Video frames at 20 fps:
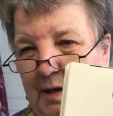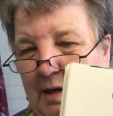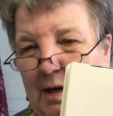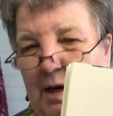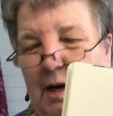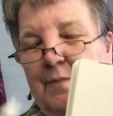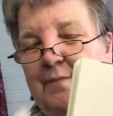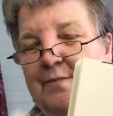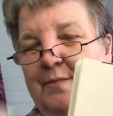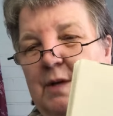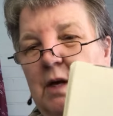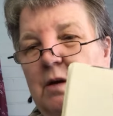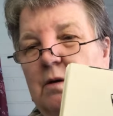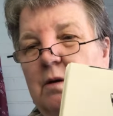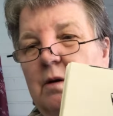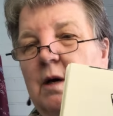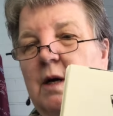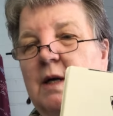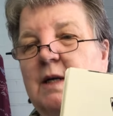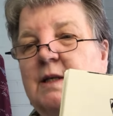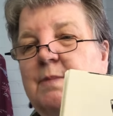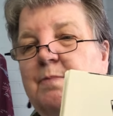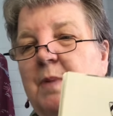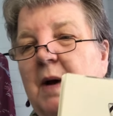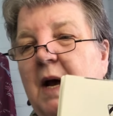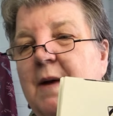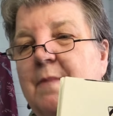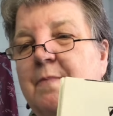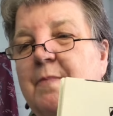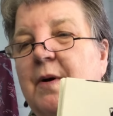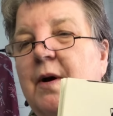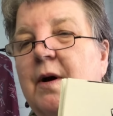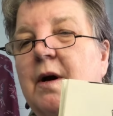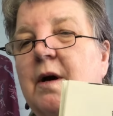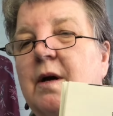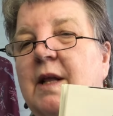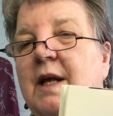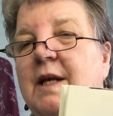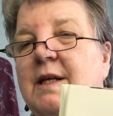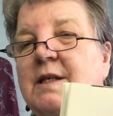Like, it's paper.
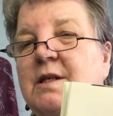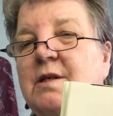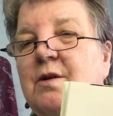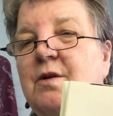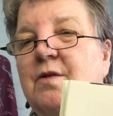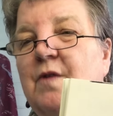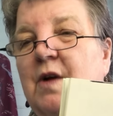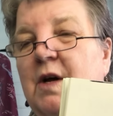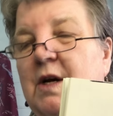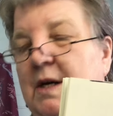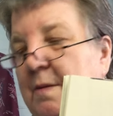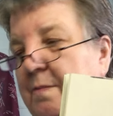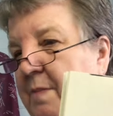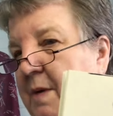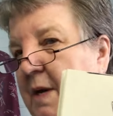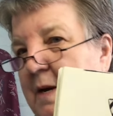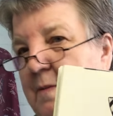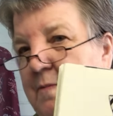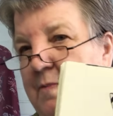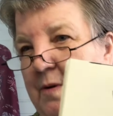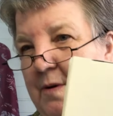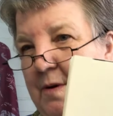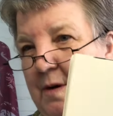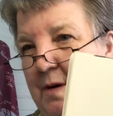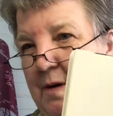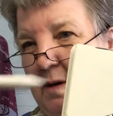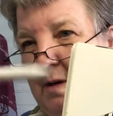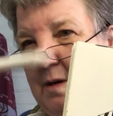That's sort of like a paper.